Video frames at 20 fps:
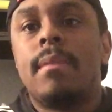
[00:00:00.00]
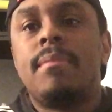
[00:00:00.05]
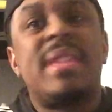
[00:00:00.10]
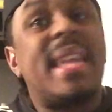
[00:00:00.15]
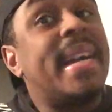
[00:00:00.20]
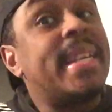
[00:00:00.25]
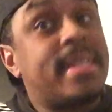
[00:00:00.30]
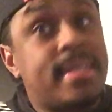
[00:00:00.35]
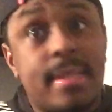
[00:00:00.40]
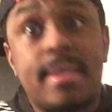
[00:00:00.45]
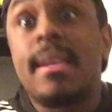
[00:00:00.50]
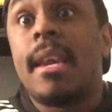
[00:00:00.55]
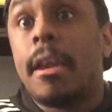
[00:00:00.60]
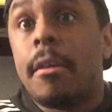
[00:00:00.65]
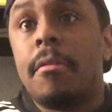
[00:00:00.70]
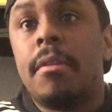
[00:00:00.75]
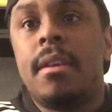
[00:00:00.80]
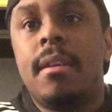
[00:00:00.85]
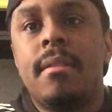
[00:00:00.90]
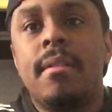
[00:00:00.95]
That's
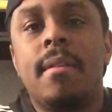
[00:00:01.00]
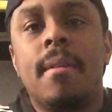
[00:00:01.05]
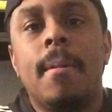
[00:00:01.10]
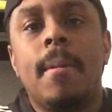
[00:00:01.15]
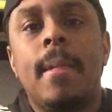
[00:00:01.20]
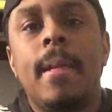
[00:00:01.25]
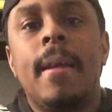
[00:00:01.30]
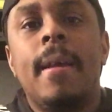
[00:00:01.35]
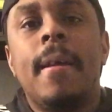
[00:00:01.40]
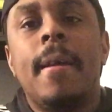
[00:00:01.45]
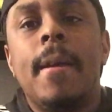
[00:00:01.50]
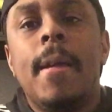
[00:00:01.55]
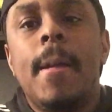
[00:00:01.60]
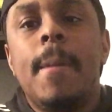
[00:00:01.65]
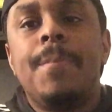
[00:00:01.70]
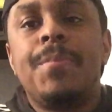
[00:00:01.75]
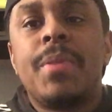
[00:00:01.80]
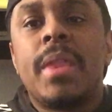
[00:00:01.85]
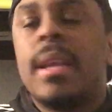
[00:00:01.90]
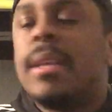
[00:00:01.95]
scary.
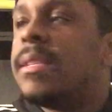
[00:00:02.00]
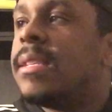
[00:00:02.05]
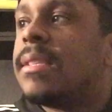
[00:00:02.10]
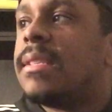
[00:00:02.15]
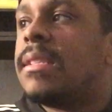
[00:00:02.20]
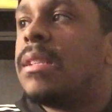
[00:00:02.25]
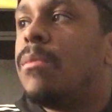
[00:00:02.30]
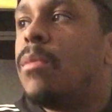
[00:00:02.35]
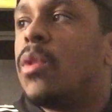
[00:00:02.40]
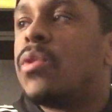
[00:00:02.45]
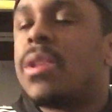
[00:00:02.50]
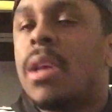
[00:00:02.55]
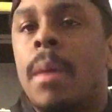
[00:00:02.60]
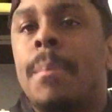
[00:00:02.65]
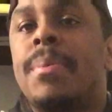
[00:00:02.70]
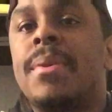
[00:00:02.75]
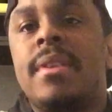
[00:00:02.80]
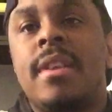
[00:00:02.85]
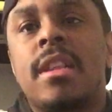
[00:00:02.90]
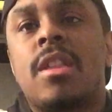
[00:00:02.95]
This is the most
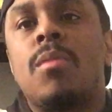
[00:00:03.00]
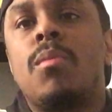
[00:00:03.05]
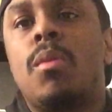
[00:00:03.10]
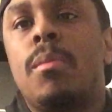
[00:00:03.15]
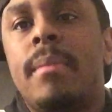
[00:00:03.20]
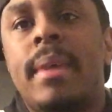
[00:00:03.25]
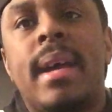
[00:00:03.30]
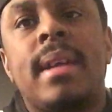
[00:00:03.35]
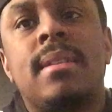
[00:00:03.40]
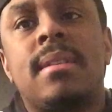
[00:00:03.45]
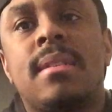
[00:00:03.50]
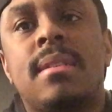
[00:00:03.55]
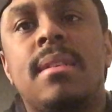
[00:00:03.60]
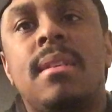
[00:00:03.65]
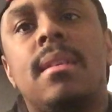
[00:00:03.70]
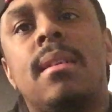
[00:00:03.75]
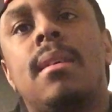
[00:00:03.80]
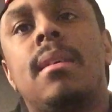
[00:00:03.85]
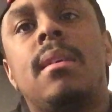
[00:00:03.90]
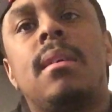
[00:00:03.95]
unpredictable match
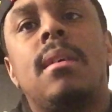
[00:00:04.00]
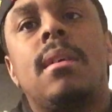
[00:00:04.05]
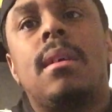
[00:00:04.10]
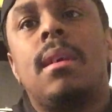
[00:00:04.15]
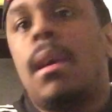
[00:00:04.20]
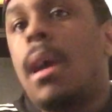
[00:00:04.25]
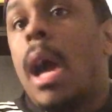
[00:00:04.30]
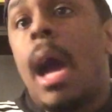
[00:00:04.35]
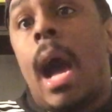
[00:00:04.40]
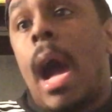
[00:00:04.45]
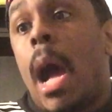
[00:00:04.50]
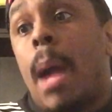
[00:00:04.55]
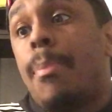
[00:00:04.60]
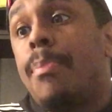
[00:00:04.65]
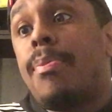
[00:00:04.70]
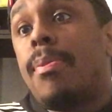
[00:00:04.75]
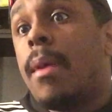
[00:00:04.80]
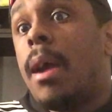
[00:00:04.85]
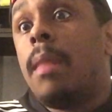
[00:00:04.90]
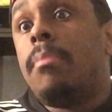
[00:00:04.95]
I
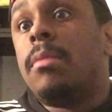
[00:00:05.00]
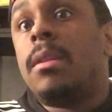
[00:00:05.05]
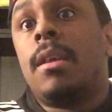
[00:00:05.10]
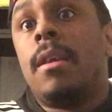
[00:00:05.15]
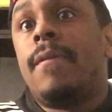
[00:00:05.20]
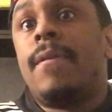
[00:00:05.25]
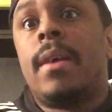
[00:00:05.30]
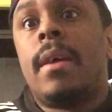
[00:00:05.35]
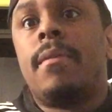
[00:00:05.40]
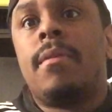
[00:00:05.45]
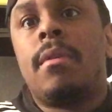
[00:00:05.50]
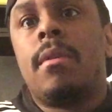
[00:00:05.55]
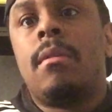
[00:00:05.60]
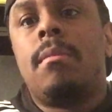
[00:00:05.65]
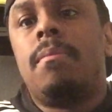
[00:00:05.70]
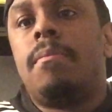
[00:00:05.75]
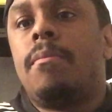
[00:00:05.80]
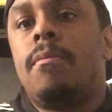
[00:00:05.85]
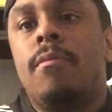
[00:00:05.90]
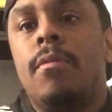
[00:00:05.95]
probably have ever
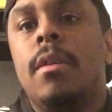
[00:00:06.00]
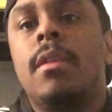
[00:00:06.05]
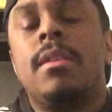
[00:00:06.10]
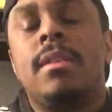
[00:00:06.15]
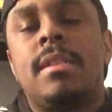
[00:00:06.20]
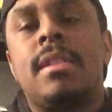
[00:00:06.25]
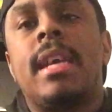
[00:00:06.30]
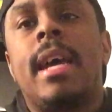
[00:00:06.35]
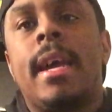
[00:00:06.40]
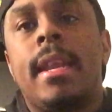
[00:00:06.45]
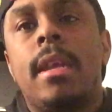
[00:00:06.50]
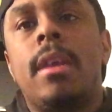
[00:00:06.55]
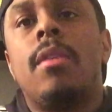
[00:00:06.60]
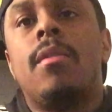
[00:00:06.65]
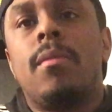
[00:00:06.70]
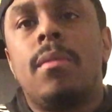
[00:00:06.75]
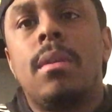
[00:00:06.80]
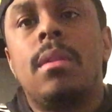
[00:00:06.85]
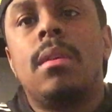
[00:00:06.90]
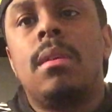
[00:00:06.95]
really sat here and
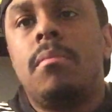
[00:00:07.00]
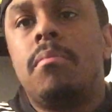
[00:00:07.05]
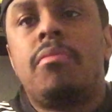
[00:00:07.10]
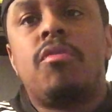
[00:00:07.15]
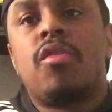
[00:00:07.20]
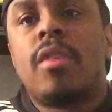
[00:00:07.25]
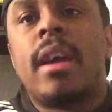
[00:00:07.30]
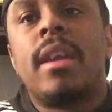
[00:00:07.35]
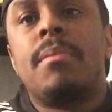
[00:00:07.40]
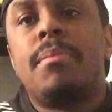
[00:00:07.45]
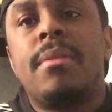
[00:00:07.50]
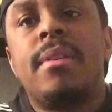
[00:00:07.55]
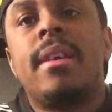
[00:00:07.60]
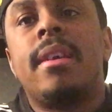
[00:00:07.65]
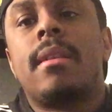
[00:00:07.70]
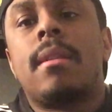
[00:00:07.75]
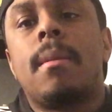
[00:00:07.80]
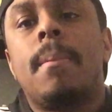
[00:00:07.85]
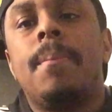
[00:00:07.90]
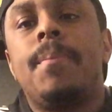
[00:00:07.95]
really tried to
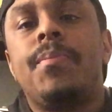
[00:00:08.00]
predict.